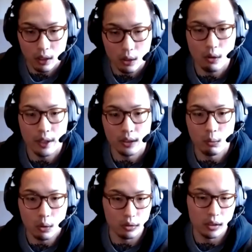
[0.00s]
across the
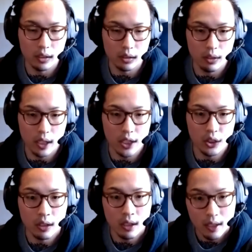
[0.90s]
world to this
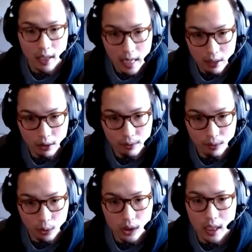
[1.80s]
location, and on the
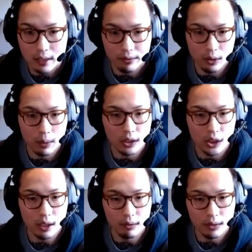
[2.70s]
first day the film gets
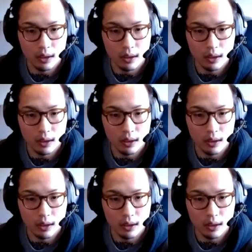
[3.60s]
shelved.